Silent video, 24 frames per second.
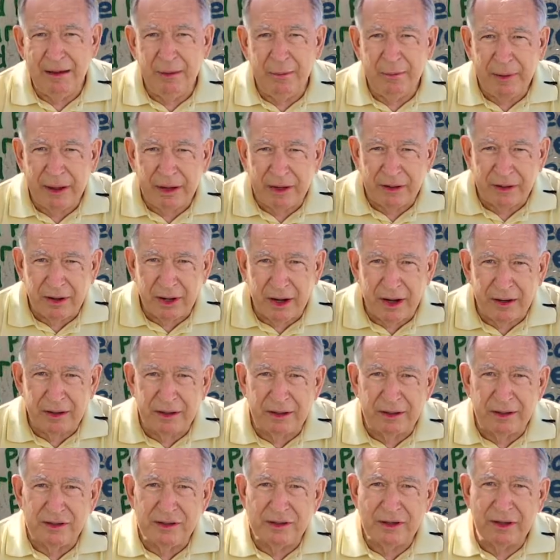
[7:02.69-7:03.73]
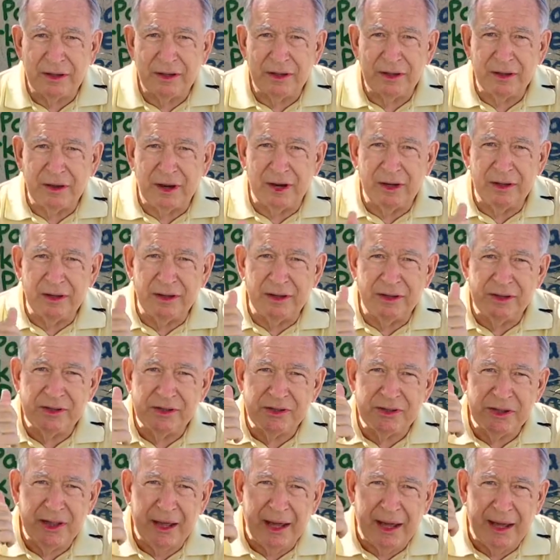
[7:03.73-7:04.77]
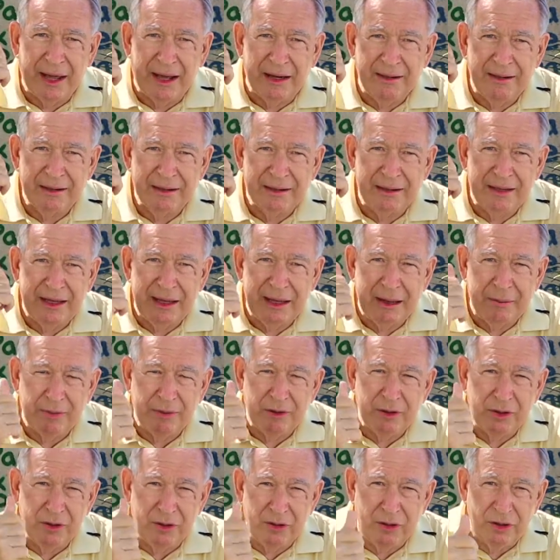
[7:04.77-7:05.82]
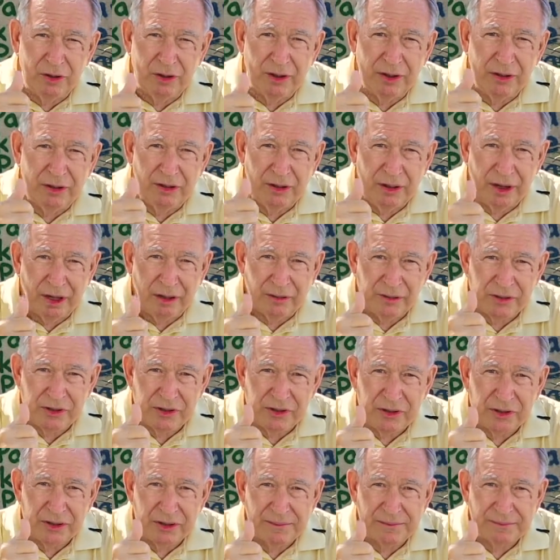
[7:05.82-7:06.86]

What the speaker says: The better gardeners are the gardeners that keep good notes.